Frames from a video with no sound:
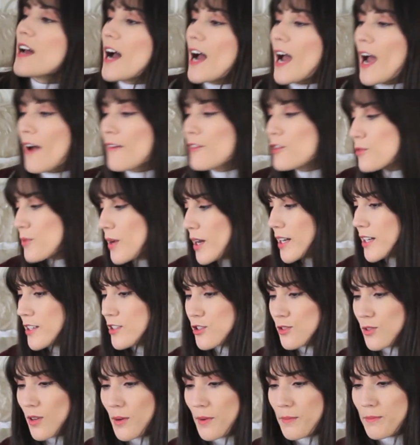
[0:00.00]
I haven't read it,
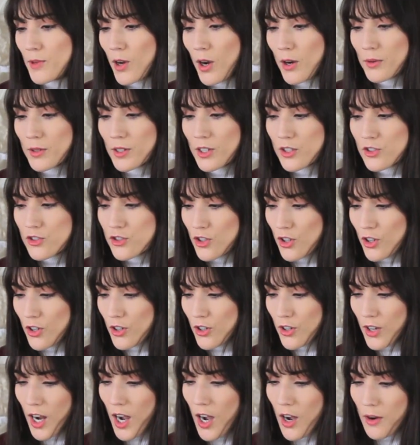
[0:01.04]
so I'm not really
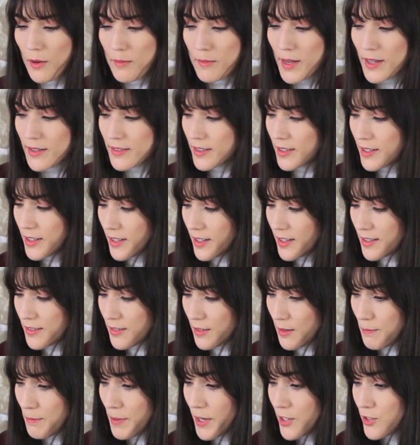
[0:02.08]
sure how amazing it is
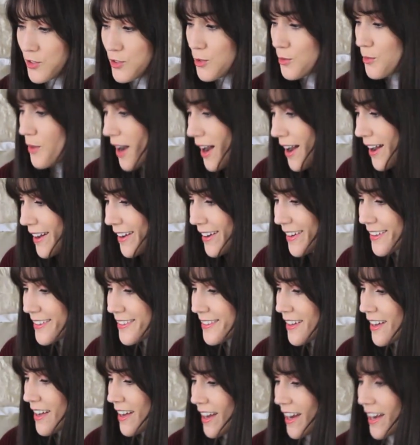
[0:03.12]
picture
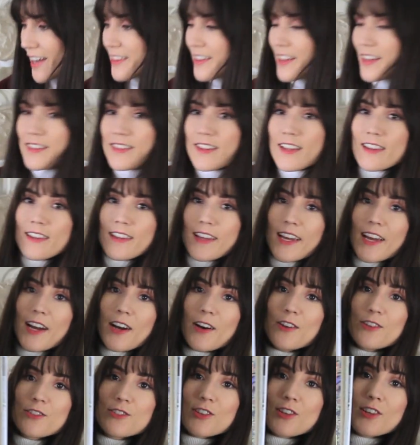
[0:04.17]
wise, and like the
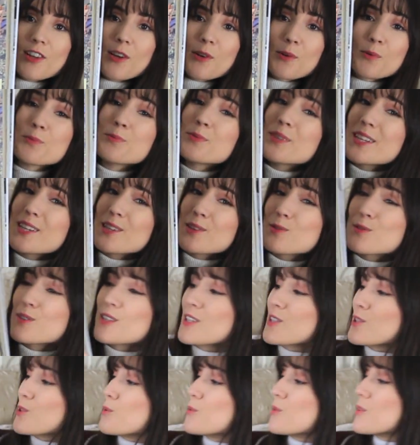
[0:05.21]
layouts are like really,
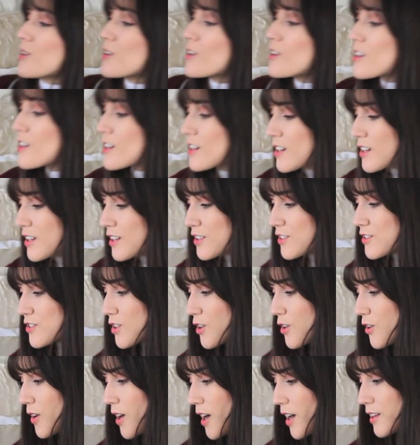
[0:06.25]
really cool,
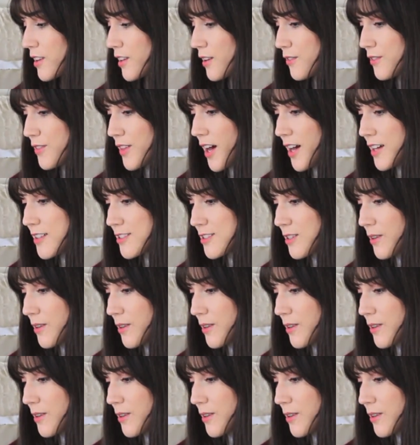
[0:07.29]
so I love that.